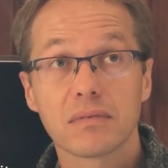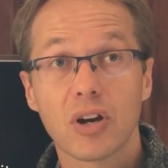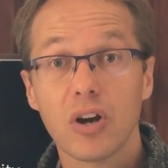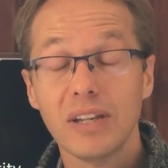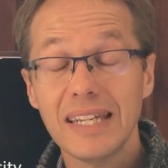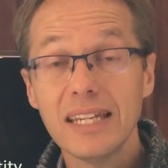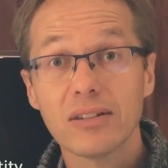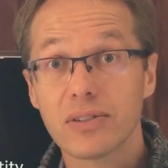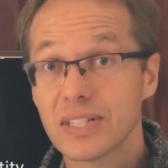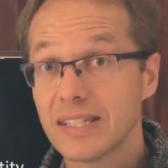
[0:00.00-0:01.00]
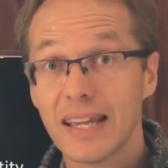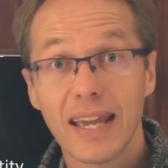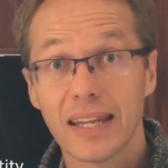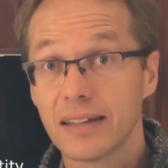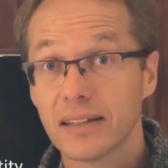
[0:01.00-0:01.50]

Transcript: our leader is dead.